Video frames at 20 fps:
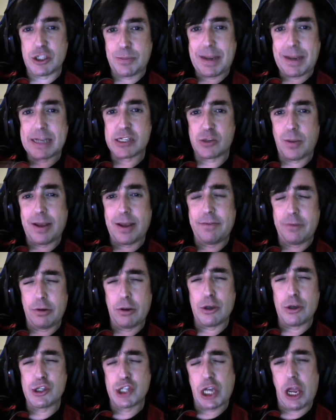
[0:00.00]
She passed away a
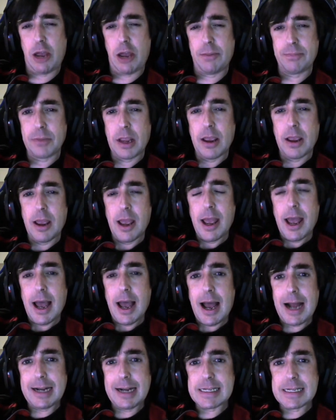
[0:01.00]
few years ago.
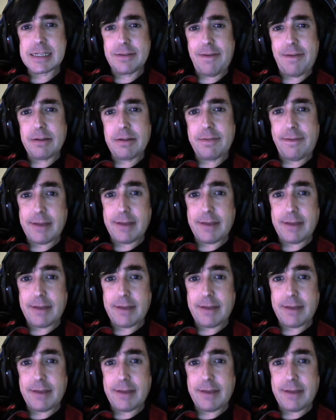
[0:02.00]
And it's a very,